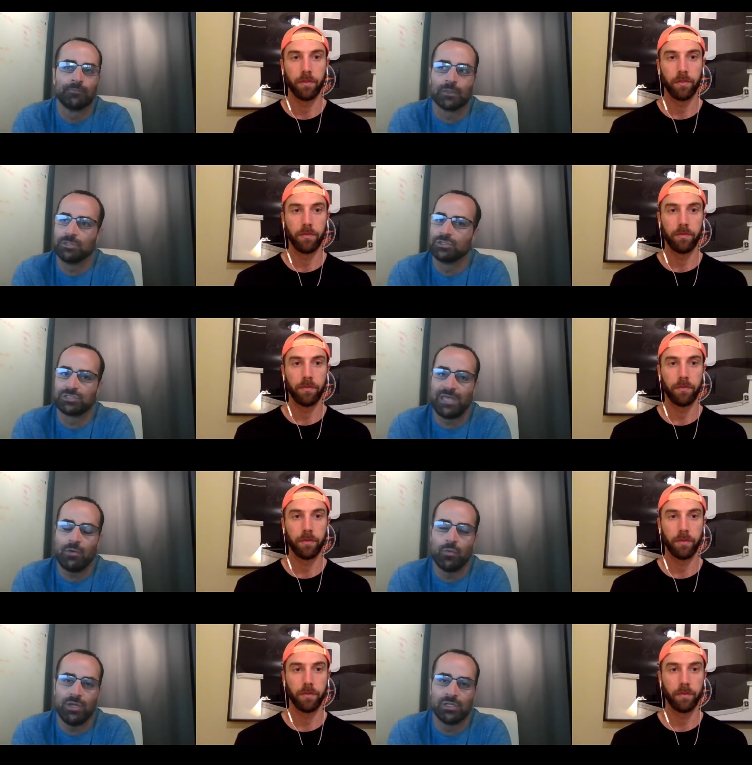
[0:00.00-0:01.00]
Speaker 1: Just that
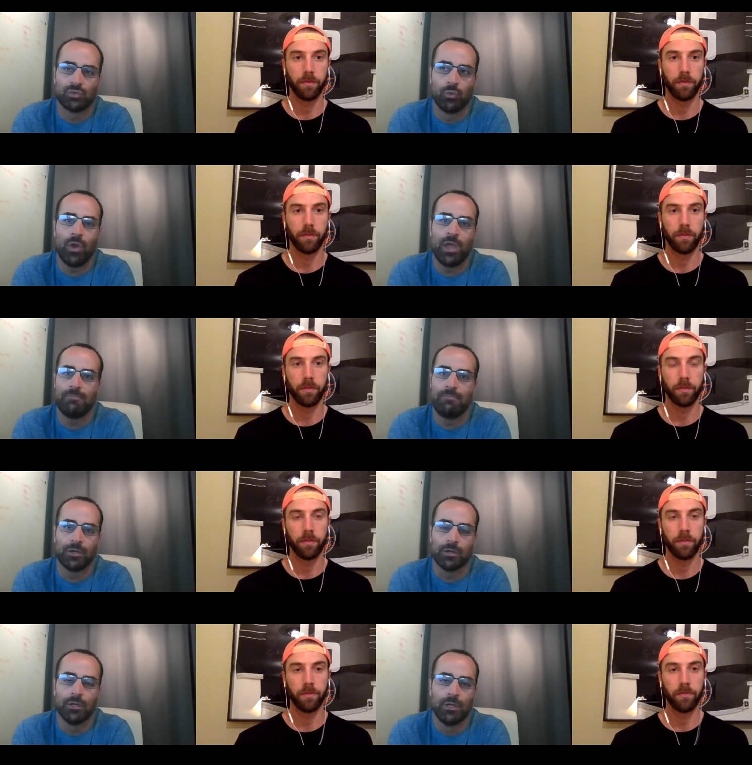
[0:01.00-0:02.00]
win is way
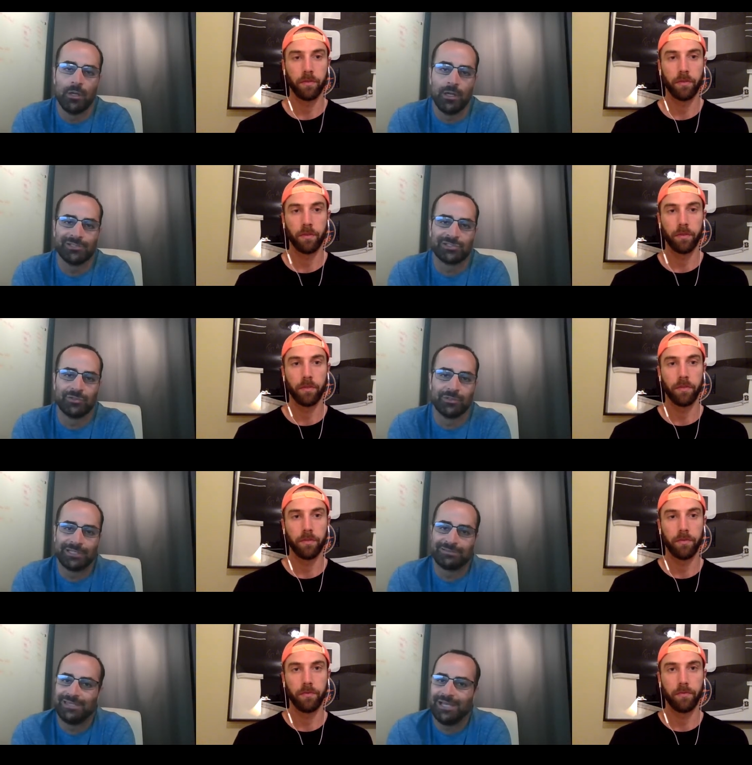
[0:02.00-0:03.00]
bigger, and so
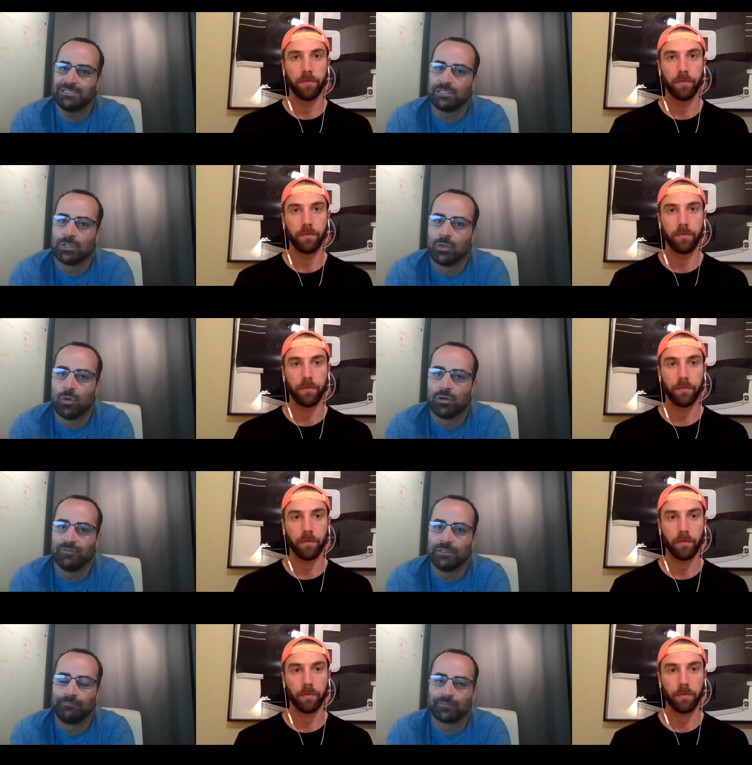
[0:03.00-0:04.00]
like that's at the core of it.
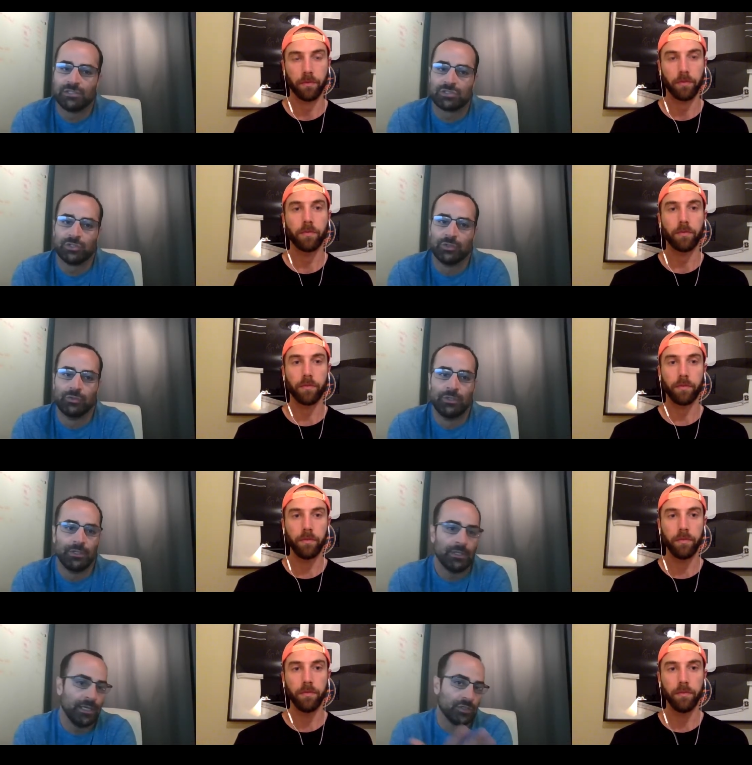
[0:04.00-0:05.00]
And so
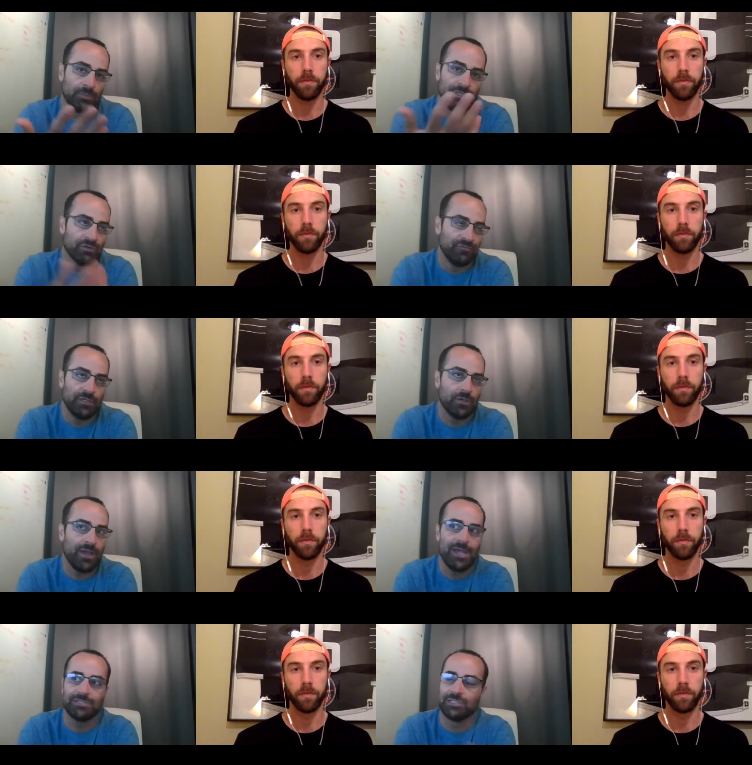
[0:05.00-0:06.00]
it could be your video
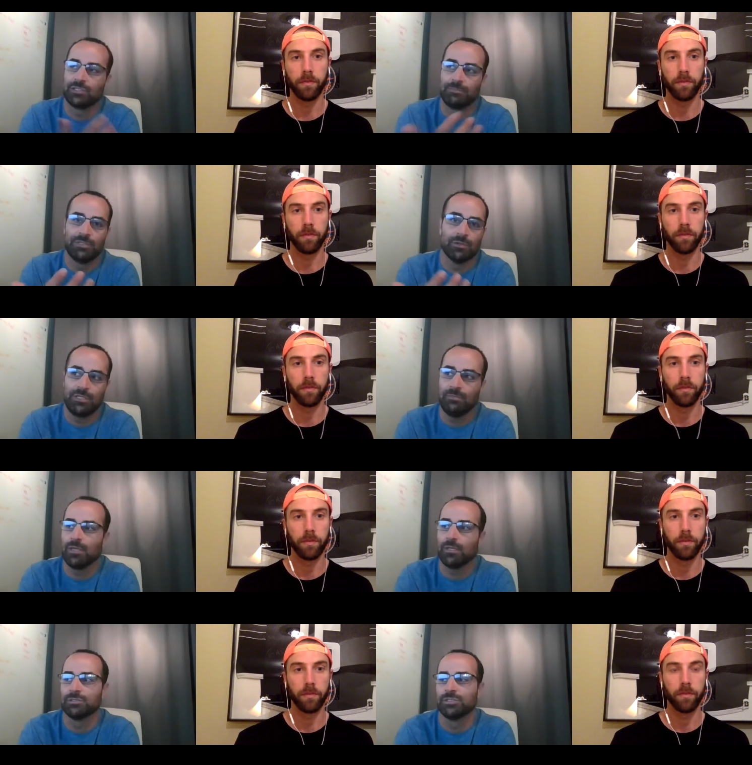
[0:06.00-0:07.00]
ads, it could be your
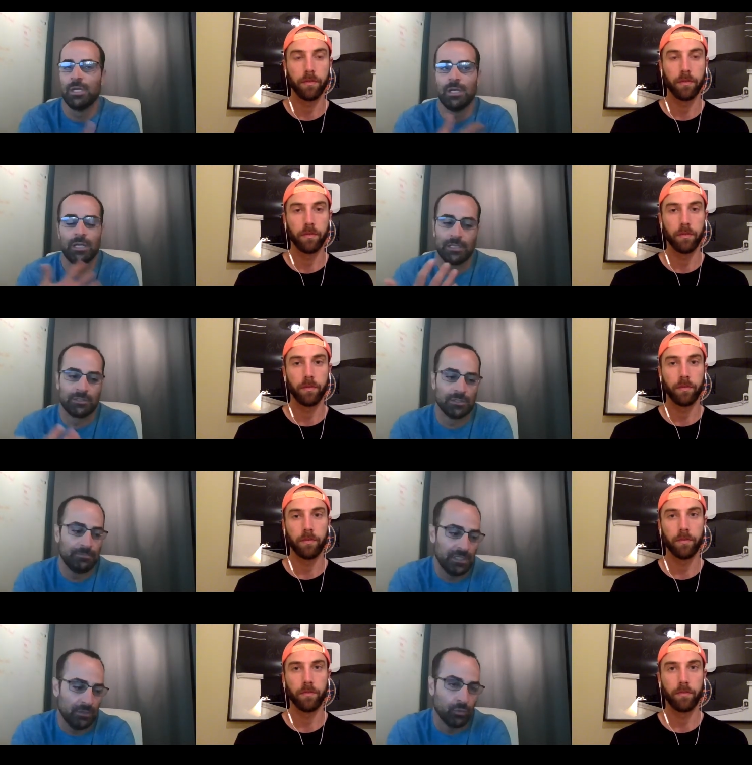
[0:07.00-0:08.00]
emails, it could
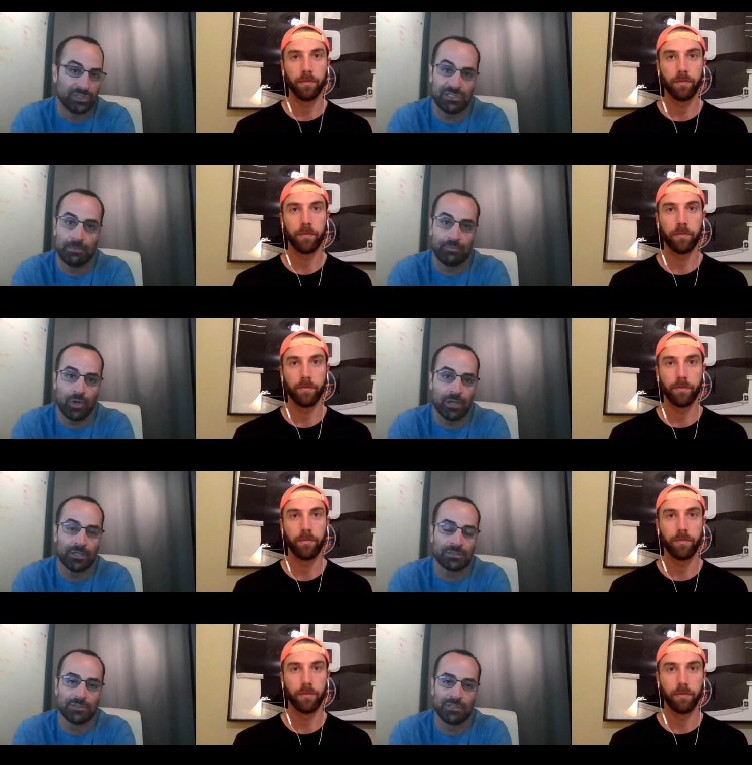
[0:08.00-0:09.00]
be what's in the
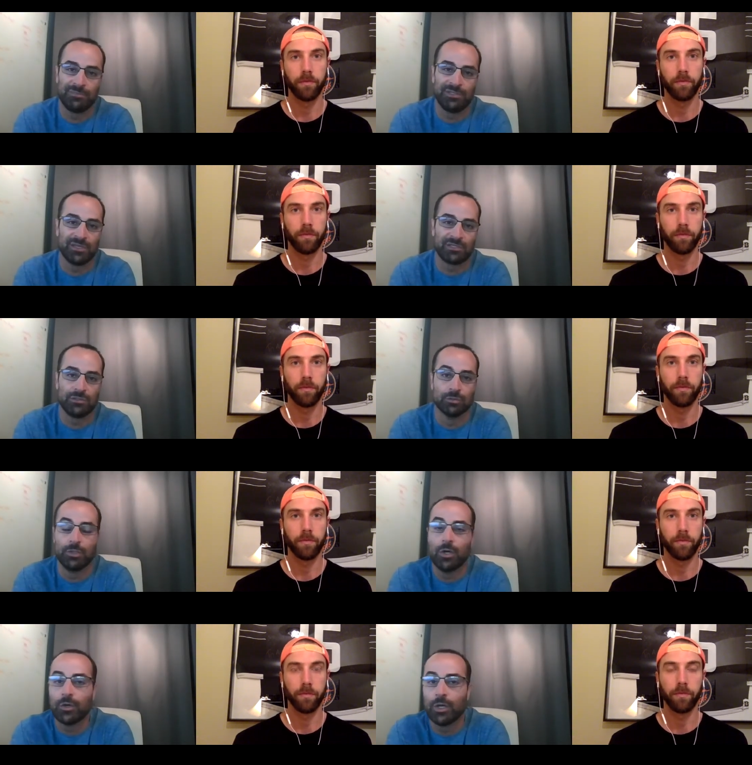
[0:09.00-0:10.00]
product. It could be the, your
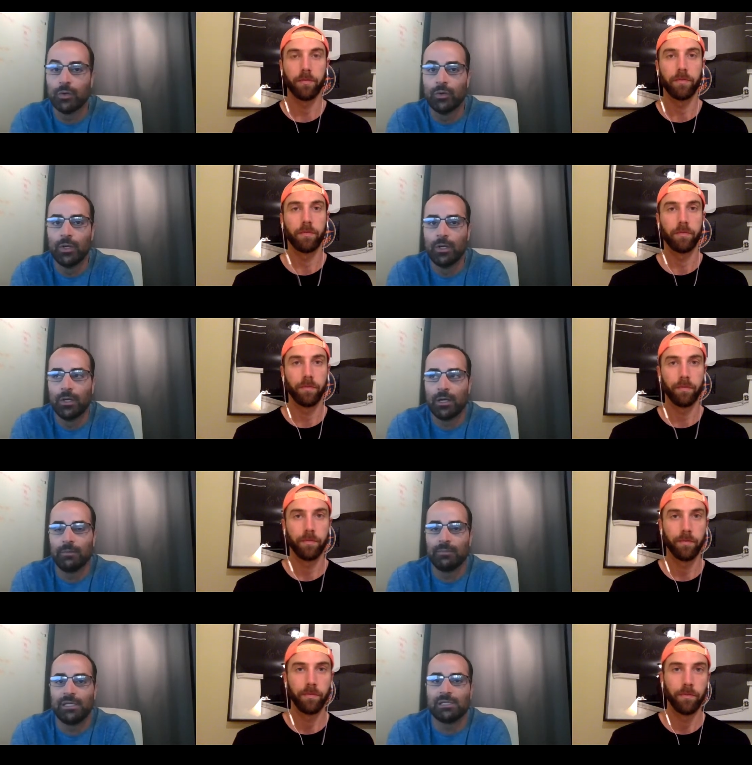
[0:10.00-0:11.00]
logo. Um,
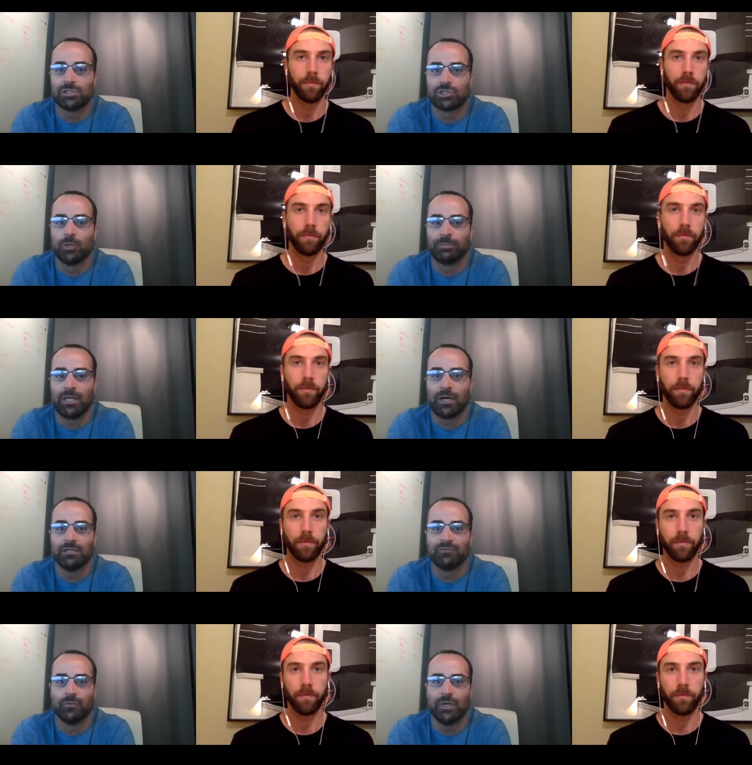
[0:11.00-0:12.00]
it can show up a lot of
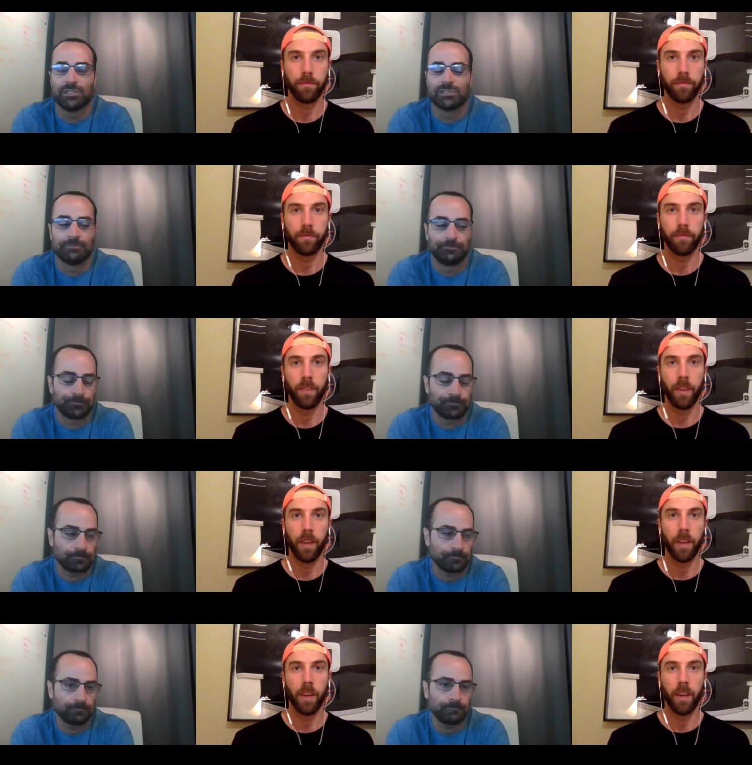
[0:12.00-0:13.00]
different ways.
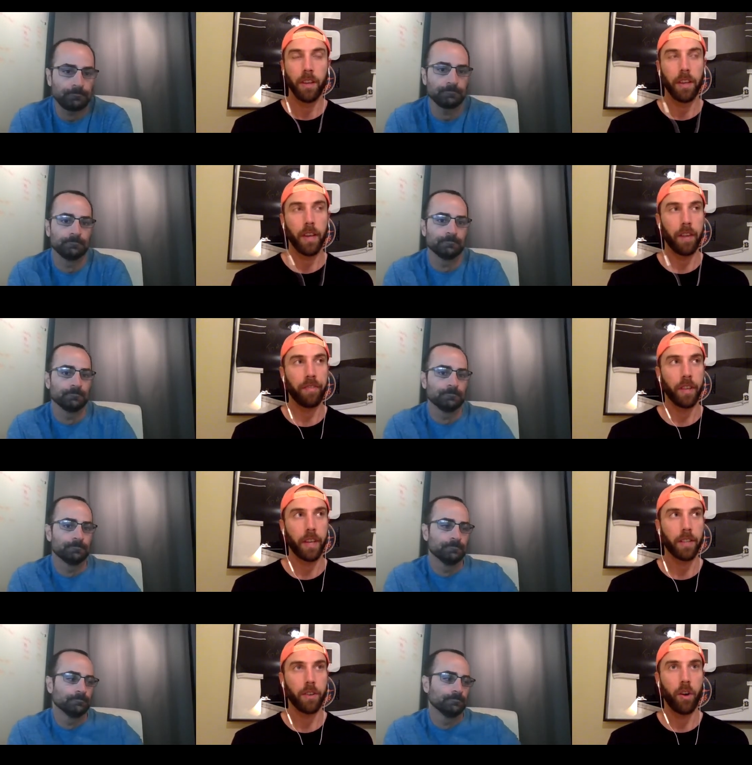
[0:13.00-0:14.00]
Yeah, I feel
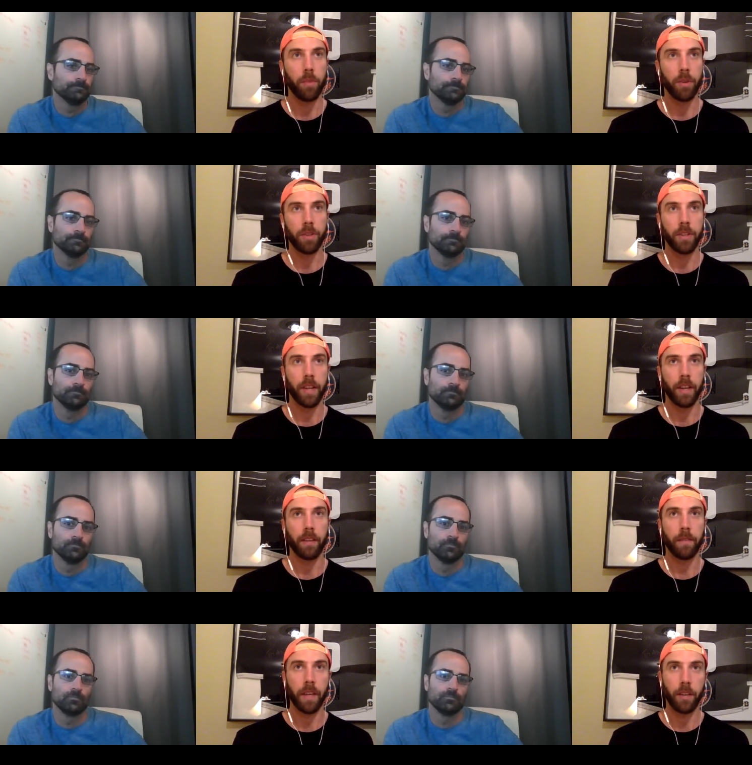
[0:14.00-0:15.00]
like it's
Speaker 2: almost
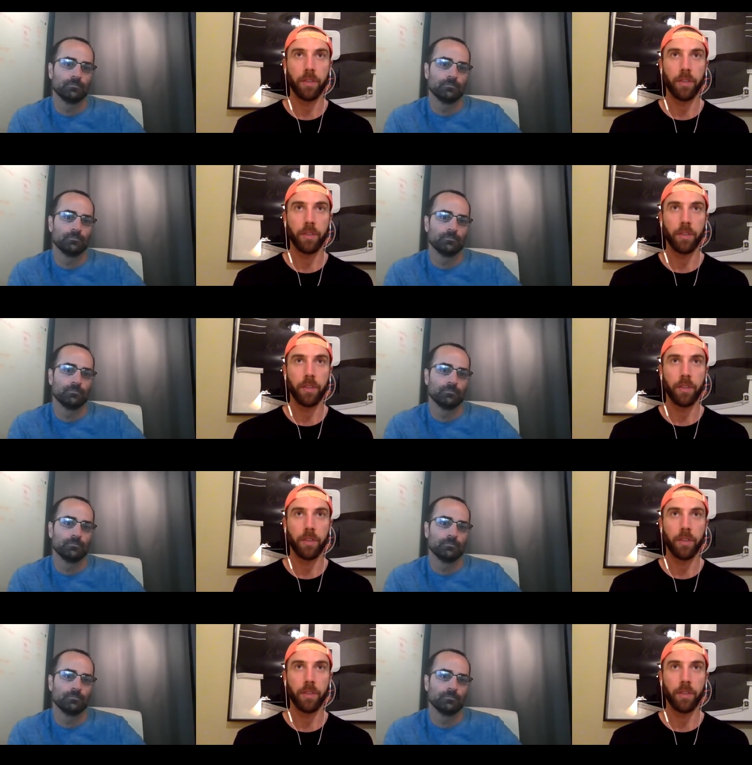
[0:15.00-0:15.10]
like, like you